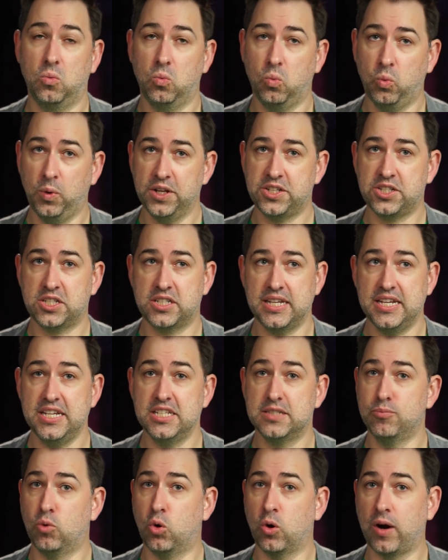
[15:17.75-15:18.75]
which
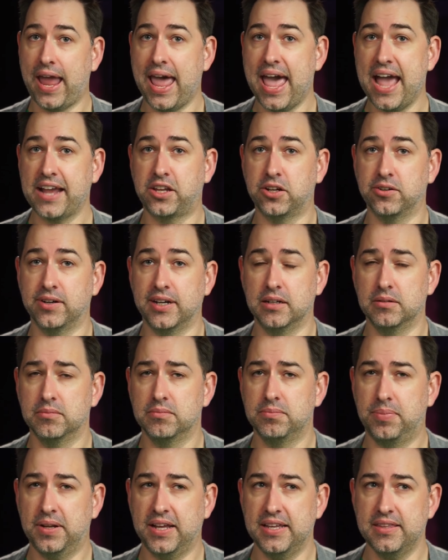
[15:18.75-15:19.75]
is more accurate,
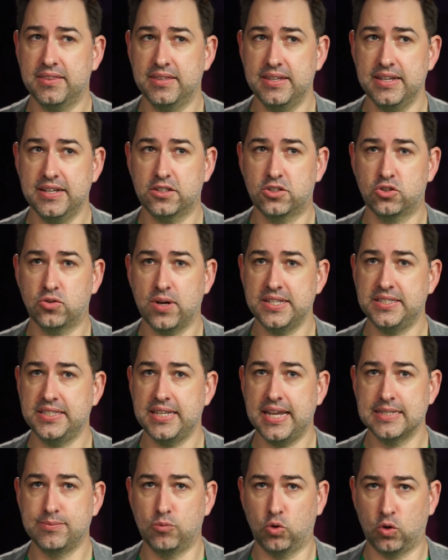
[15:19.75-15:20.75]
but I think Tracy
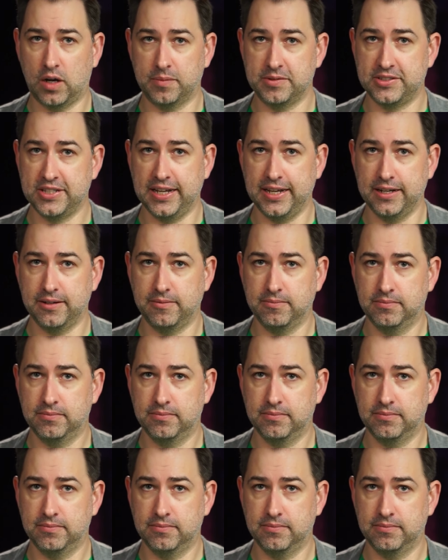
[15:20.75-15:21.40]
has more upside.